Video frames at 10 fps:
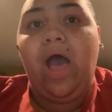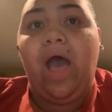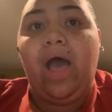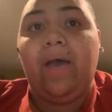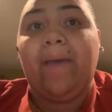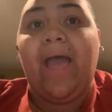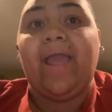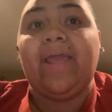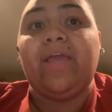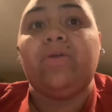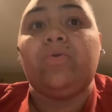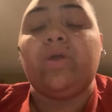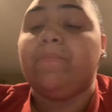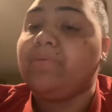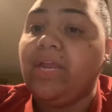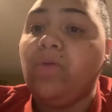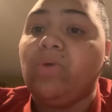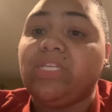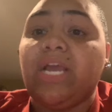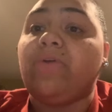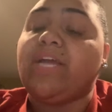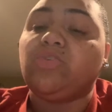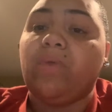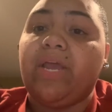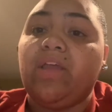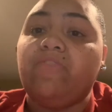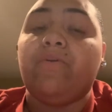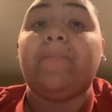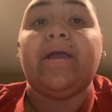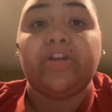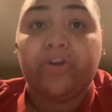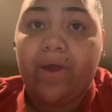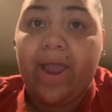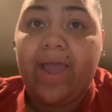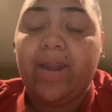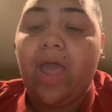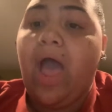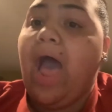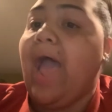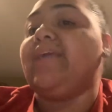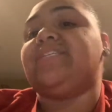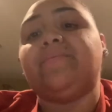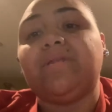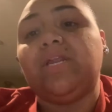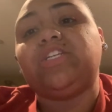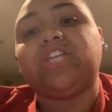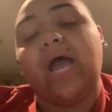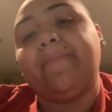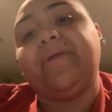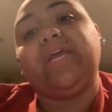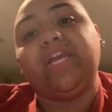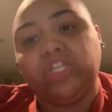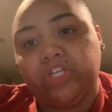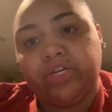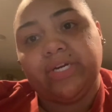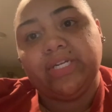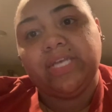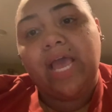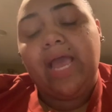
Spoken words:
Once I graduated from undergrad, I accepted a job in insurance.